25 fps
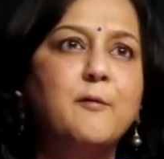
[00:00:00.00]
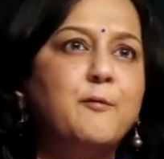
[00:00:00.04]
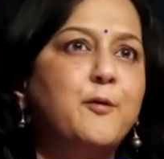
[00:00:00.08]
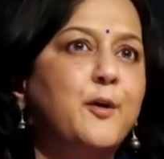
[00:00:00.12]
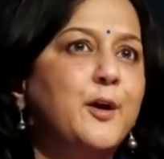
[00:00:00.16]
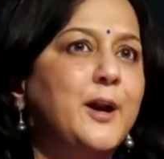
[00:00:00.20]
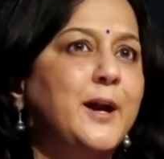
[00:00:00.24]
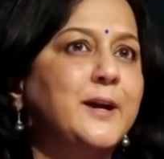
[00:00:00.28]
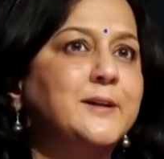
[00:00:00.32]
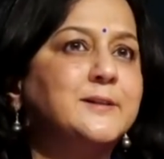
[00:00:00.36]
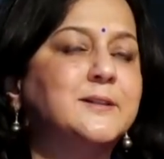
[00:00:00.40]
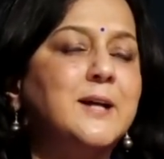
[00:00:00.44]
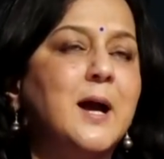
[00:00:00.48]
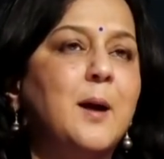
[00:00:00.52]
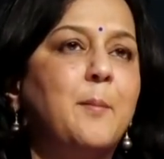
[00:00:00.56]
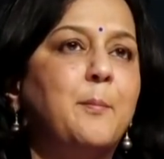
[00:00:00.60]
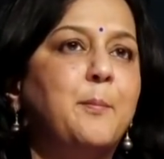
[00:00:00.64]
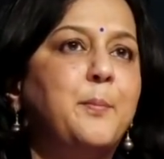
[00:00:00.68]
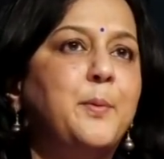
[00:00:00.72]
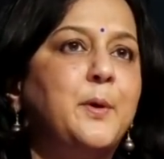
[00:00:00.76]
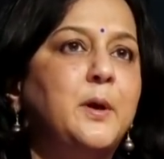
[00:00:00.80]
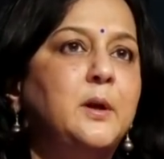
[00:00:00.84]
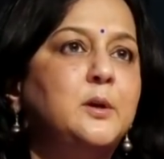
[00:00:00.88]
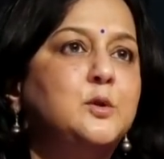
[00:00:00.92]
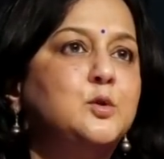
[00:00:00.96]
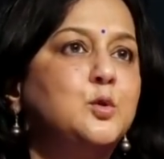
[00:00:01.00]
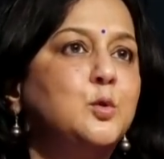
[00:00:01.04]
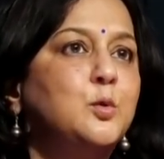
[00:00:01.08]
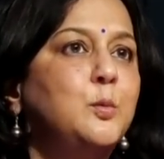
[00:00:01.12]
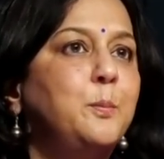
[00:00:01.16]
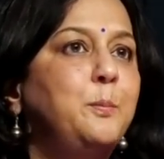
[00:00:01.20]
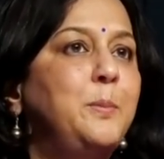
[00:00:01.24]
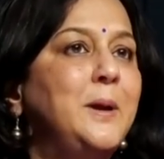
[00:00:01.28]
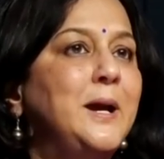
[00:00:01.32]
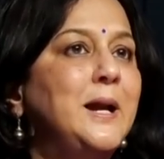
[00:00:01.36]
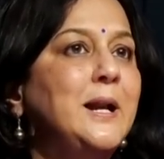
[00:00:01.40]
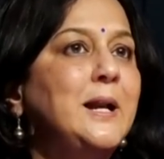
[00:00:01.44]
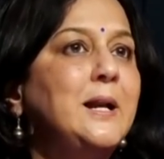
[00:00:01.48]
for example,
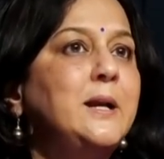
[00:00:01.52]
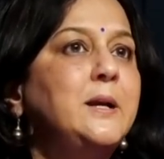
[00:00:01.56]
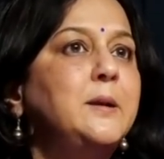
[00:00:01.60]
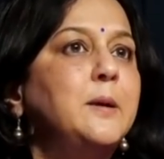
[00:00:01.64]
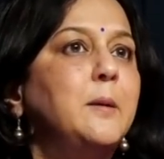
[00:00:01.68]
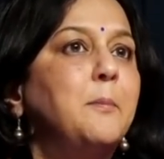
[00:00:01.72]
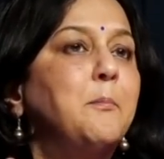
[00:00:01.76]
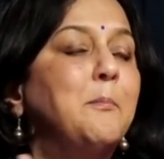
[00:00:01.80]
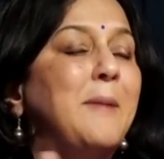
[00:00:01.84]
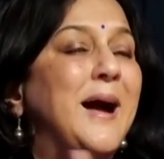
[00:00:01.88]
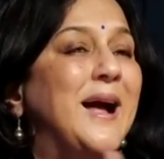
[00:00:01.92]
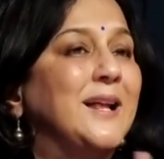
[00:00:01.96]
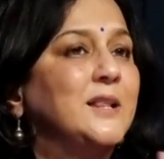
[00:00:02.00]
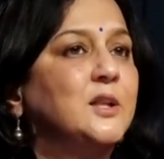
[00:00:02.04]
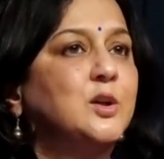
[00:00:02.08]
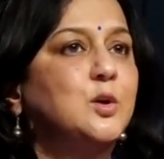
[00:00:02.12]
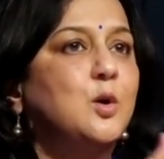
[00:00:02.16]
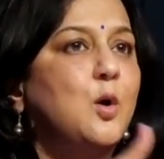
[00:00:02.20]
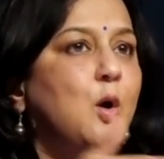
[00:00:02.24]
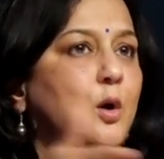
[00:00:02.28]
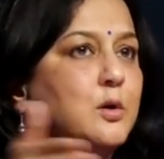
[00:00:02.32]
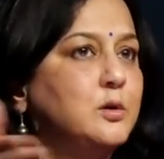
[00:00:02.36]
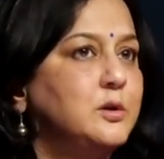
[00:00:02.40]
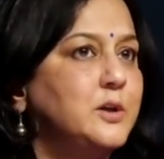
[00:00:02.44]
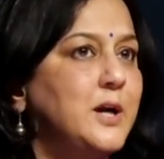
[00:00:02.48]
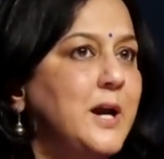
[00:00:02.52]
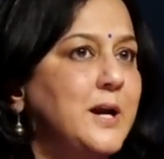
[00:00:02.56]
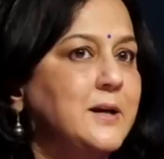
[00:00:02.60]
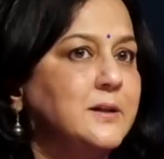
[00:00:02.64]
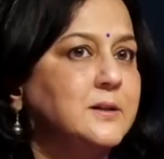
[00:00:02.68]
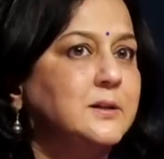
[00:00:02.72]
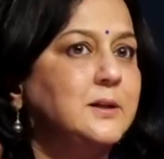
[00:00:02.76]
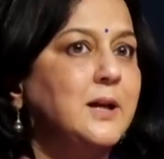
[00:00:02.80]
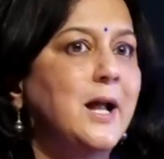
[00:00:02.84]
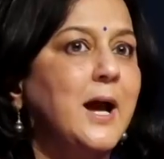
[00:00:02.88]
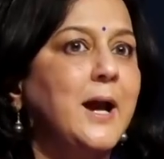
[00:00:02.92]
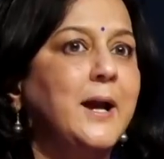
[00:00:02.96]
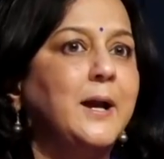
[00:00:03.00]
to build math
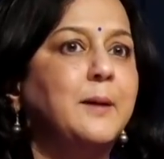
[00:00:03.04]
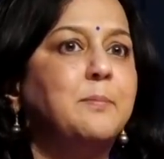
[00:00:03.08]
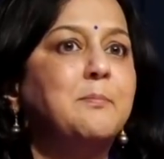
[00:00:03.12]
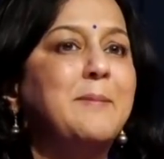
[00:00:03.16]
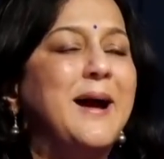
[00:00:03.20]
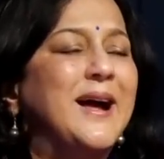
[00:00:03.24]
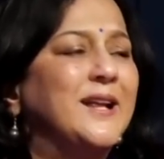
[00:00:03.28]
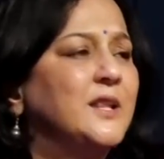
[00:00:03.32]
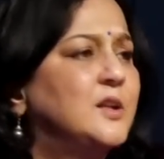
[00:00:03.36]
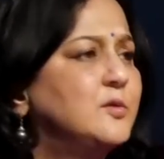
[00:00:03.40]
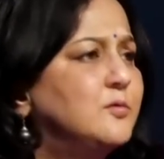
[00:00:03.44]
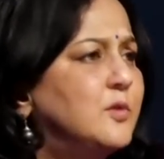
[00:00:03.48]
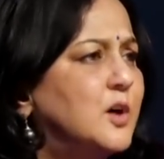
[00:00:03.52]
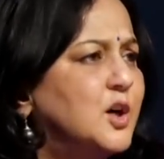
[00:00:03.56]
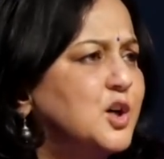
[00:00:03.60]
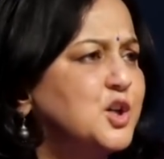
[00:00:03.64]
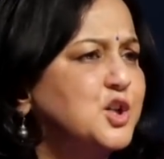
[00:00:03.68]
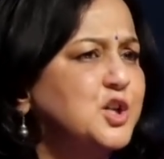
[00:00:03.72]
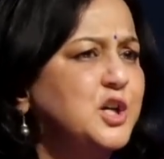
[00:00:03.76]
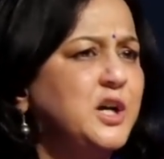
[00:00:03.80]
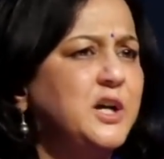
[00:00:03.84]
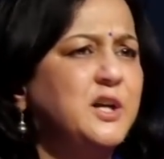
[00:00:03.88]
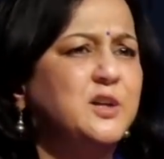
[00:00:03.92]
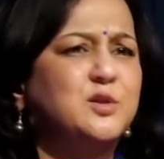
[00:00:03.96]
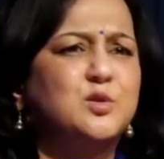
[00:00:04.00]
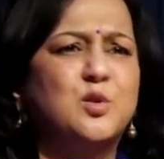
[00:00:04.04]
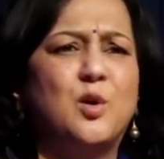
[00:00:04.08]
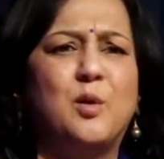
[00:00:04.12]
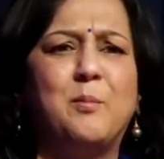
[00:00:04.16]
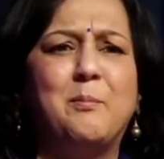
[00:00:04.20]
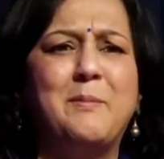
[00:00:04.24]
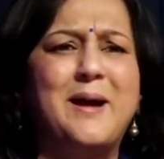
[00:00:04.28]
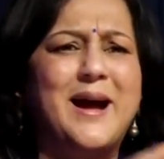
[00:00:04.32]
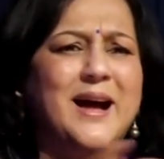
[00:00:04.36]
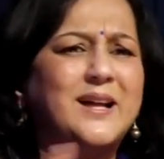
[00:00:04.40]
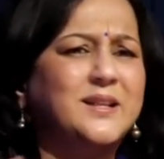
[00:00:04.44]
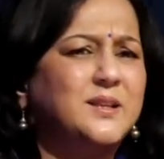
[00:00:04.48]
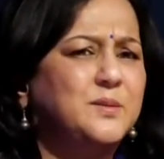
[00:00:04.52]
content like math worksheets or
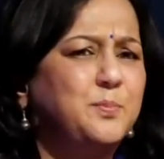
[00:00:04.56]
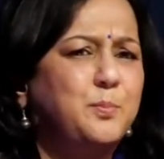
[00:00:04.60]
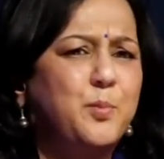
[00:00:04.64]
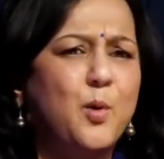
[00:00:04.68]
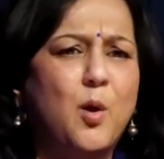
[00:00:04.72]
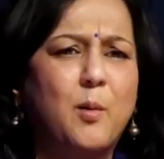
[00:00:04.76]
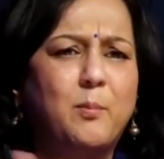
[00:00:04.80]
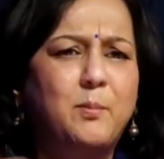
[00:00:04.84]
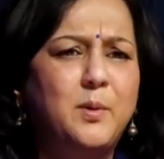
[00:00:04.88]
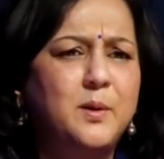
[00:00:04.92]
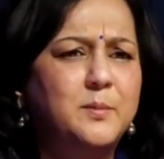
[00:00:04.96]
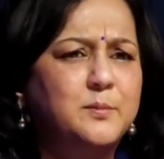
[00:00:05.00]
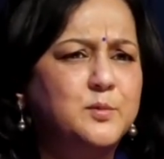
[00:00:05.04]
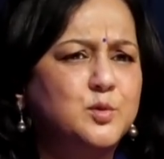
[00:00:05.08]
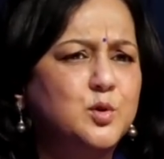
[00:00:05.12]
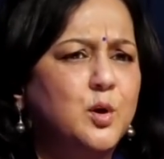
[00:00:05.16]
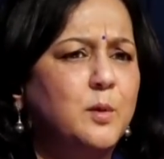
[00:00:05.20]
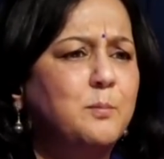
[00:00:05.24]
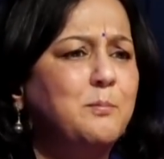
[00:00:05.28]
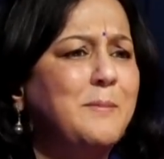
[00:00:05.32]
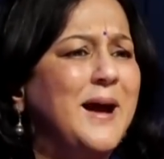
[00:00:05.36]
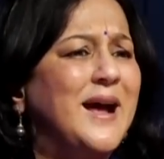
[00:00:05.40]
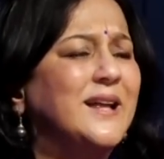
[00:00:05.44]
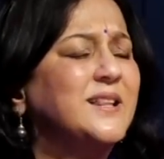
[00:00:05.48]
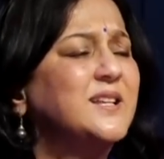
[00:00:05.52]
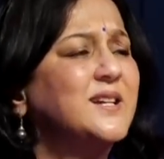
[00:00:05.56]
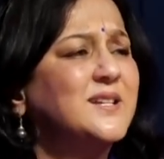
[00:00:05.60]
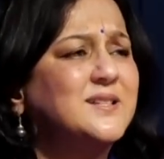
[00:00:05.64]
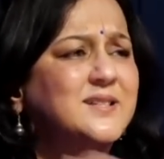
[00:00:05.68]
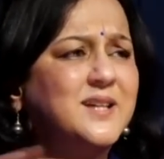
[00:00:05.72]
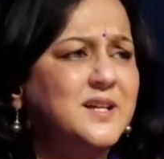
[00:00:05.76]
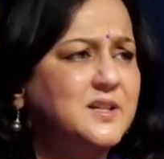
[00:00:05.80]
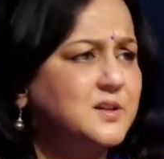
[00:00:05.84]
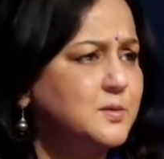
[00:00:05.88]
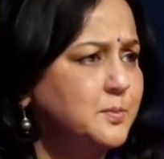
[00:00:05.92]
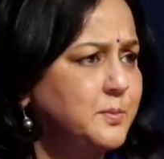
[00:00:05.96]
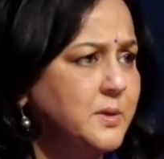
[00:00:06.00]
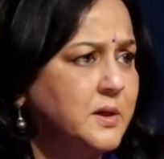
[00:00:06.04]
math problems or math
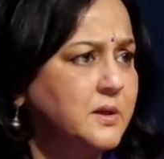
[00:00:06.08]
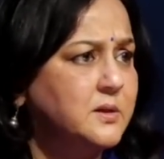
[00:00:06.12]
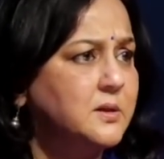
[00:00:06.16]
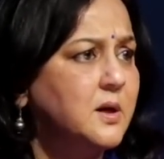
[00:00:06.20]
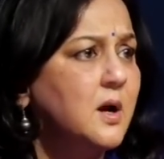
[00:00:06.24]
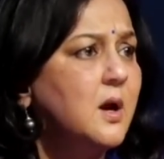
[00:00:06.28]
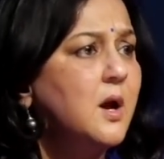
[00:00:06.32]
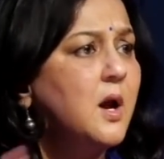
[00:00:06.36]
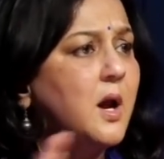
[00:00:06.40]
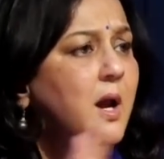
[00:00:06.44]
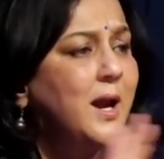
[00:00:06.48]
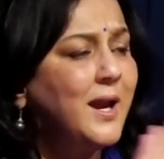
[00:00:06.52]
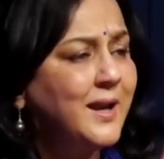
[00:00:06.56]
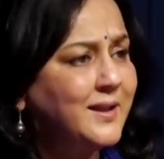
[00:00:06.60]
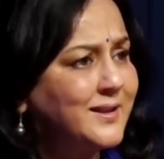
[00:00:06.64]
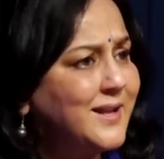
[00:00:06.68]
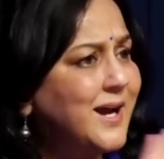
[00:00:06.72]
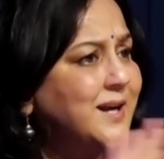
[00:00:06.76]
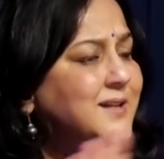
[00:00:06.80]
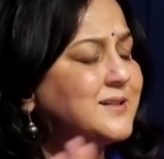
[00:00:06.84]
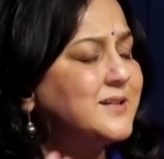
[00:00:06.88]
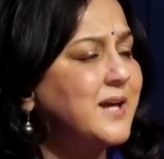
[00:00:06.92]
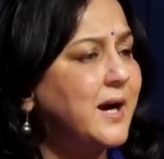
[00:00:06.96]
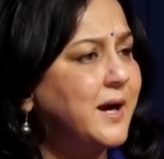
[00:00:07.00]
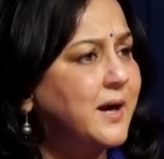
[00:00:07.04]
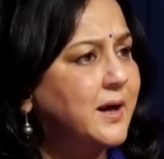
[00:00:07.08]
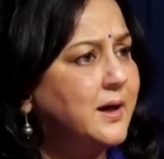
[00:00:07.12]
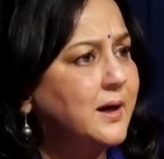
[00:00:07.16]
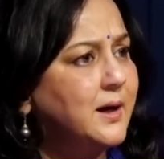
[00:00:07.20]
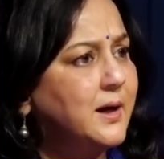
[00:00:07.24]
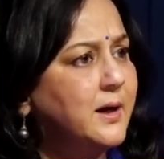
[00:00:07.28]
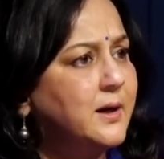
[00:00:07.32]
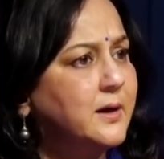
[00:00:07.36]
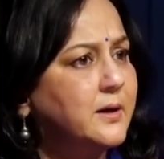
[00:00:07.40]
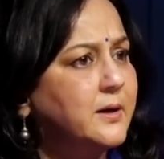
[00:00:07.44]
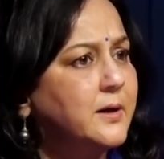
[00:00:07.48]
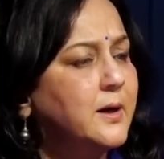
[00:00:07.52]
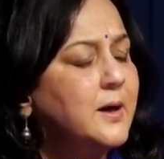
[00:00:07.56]
assessment in that second
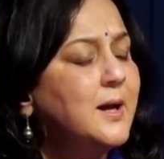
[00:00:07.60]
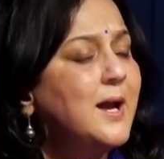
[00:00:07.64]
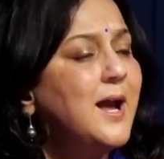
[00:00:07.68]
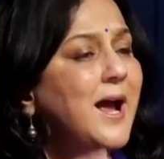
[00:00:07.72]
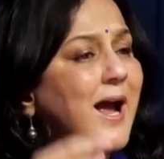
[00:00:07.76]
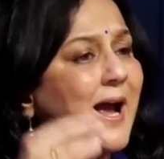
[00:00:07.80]
layer.